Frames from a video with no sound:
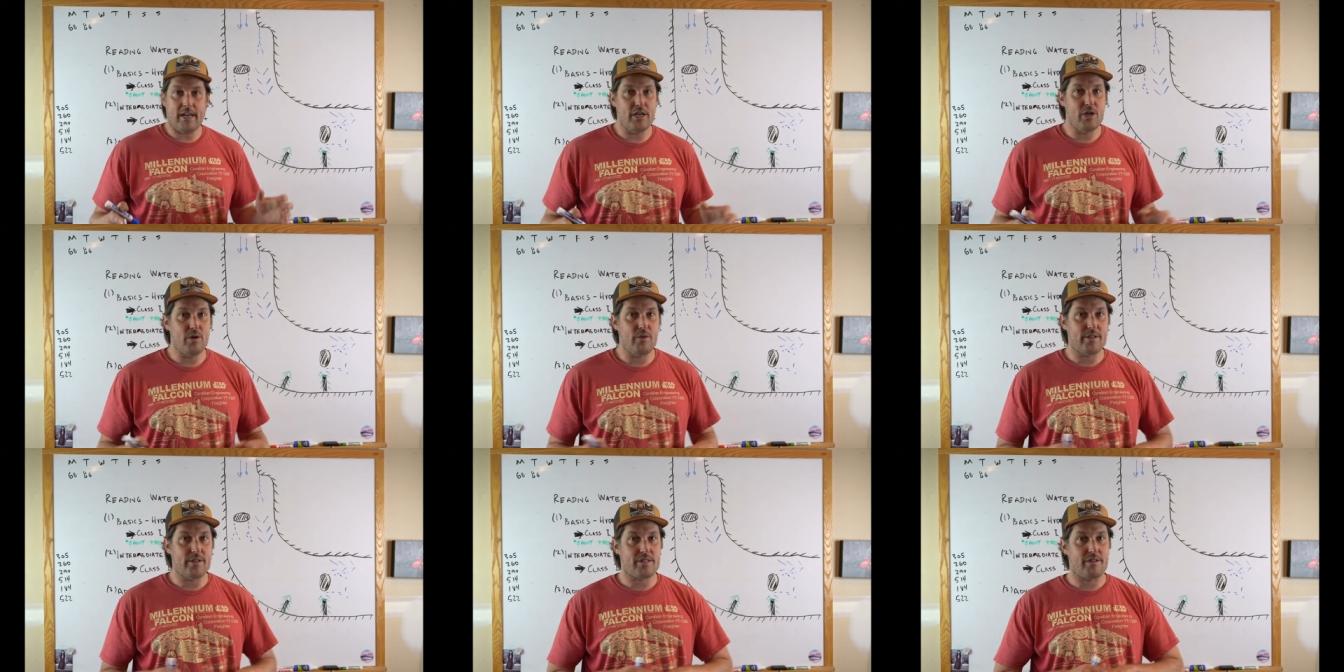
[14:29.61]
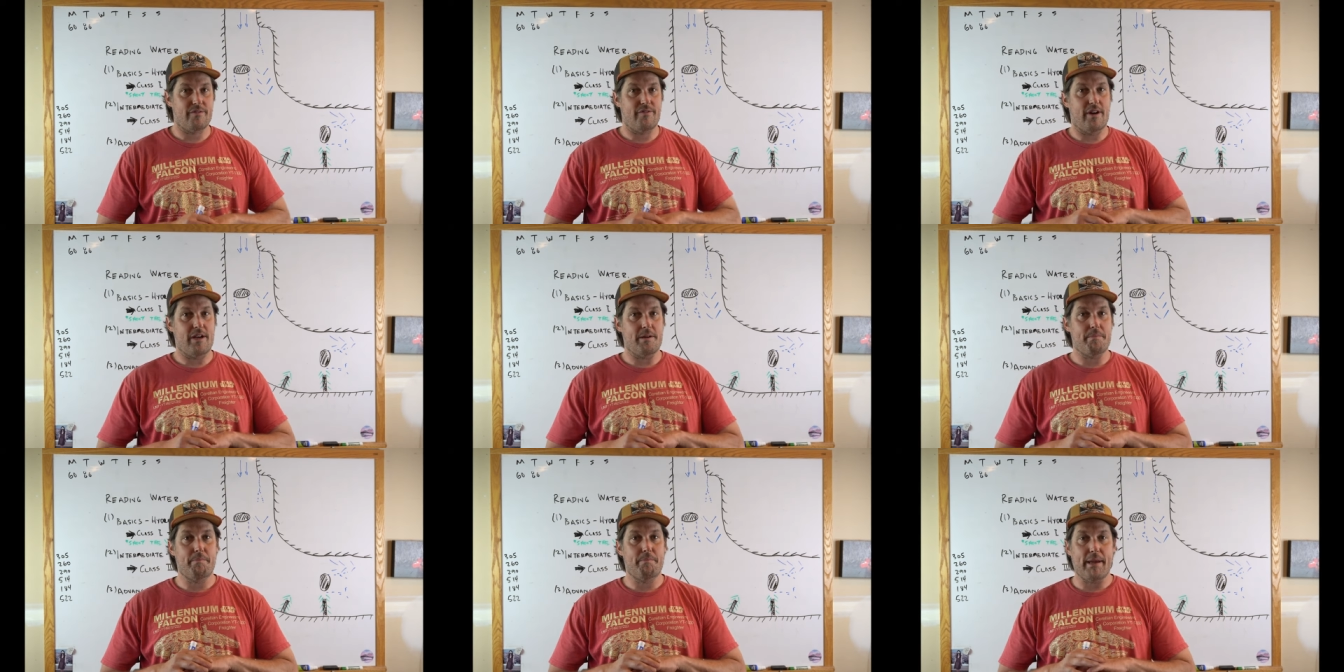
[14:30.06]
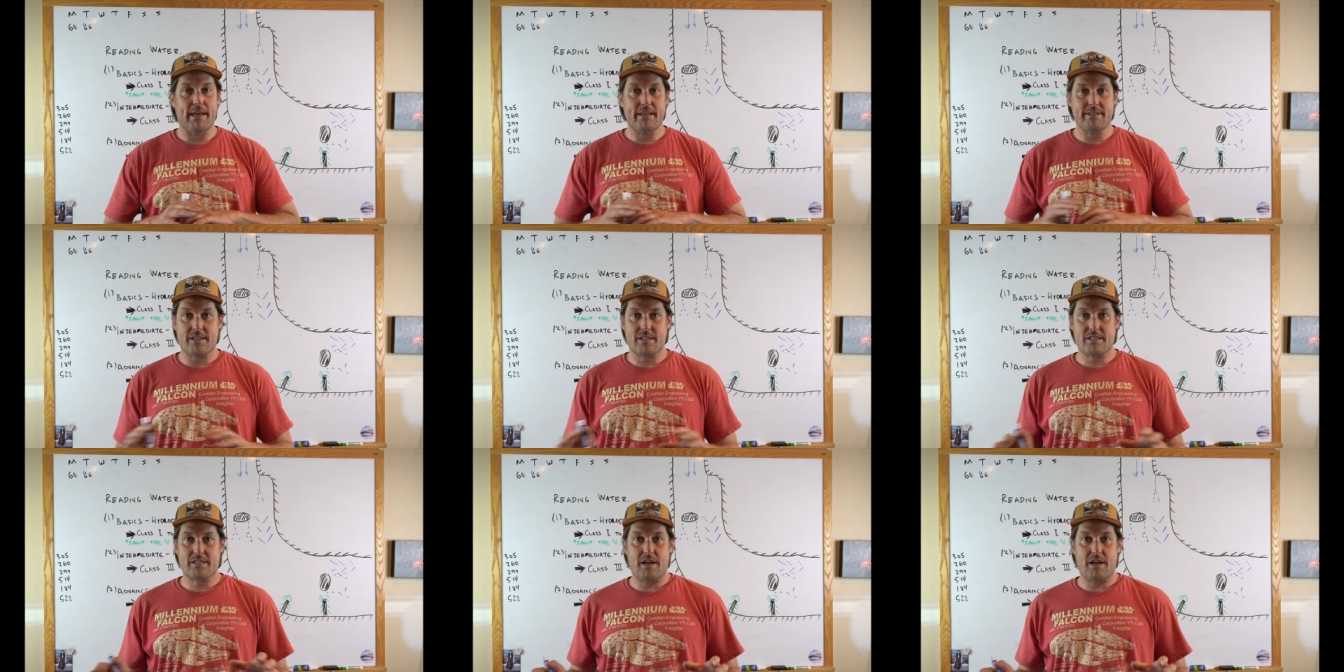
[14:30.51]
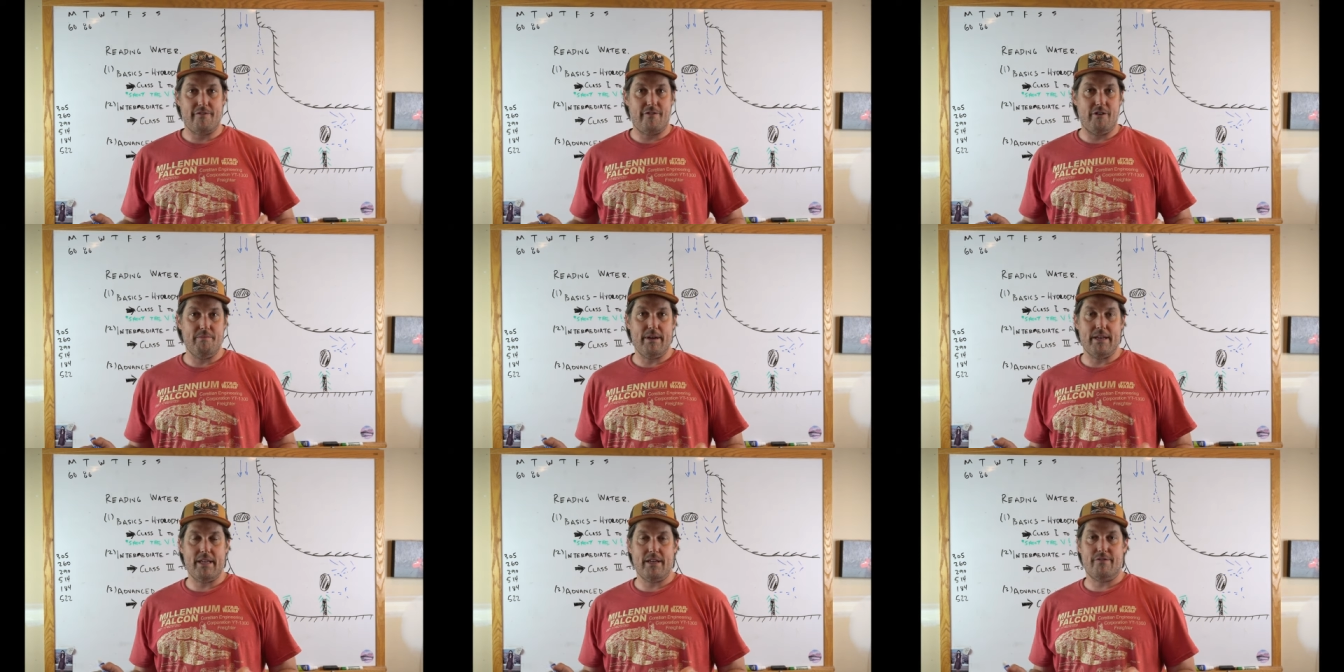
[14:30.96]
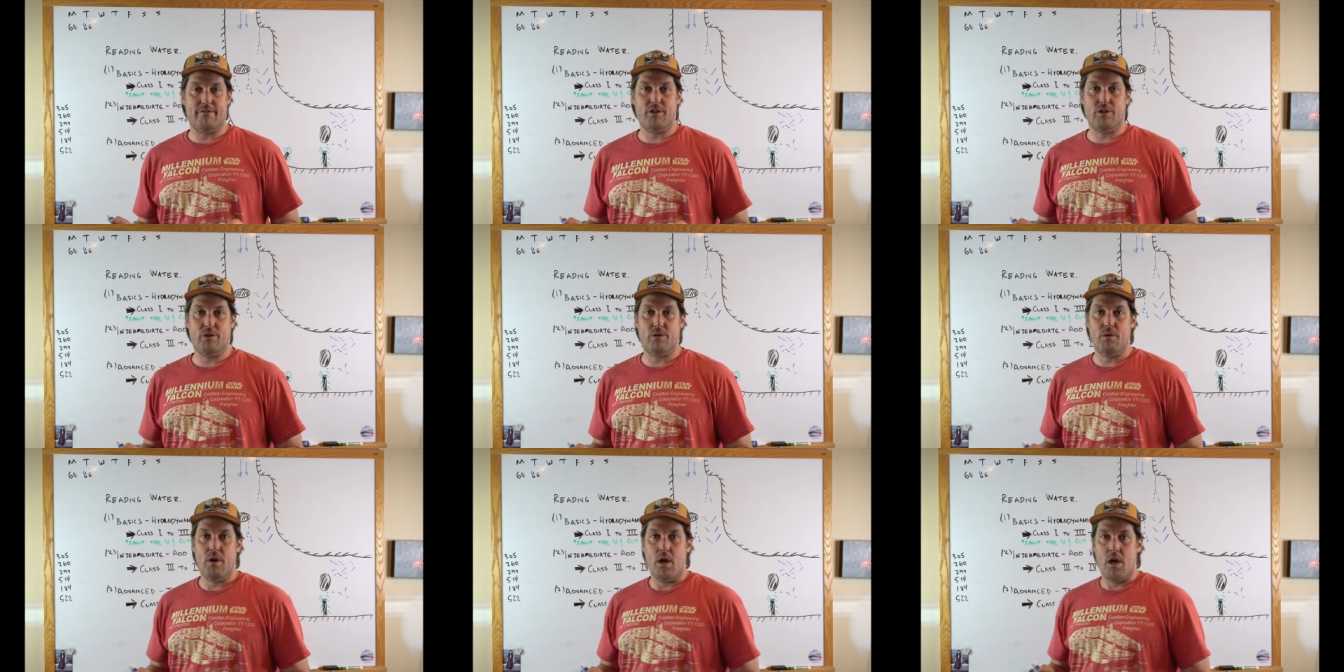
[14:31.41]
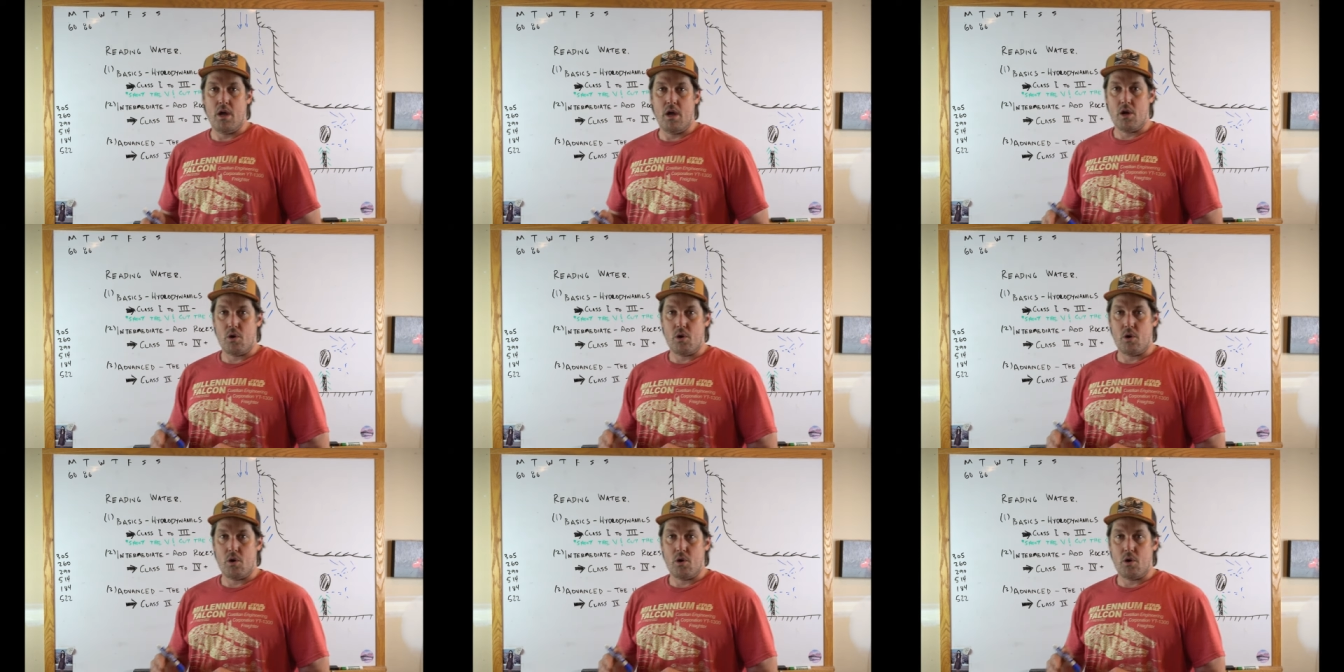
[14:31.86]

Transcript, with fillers: I know this is very basic stuff for many of you.